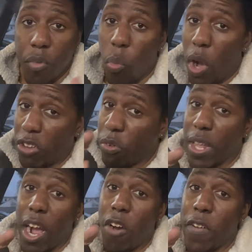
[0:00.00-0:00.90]
once you
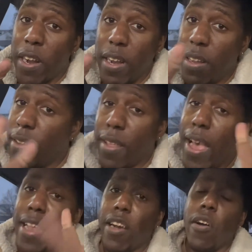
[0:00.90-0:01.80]
get over, ain't
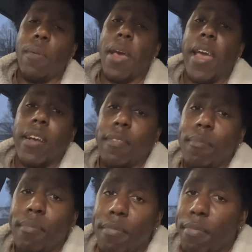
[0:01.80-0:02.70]
no going back.
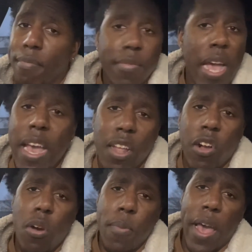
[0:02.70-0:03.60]
Ain't gonna
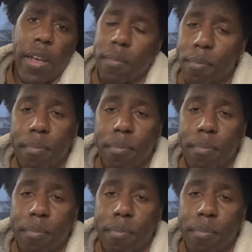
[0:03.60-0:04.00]
going back.